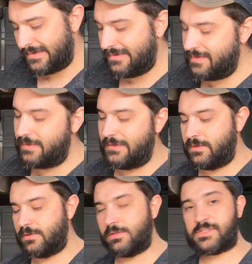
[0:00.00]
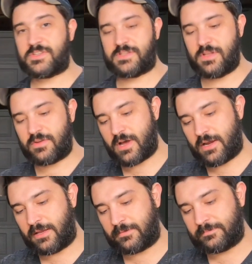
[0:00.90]
it's still
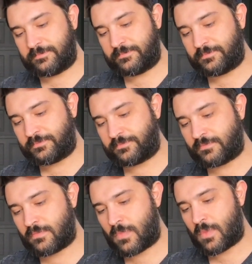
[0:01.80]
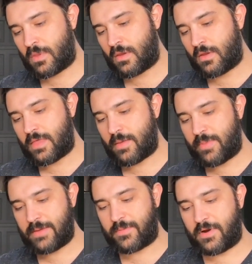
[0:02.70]
cutting that
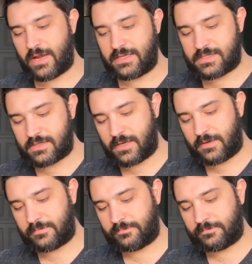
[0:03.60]
paper nicely.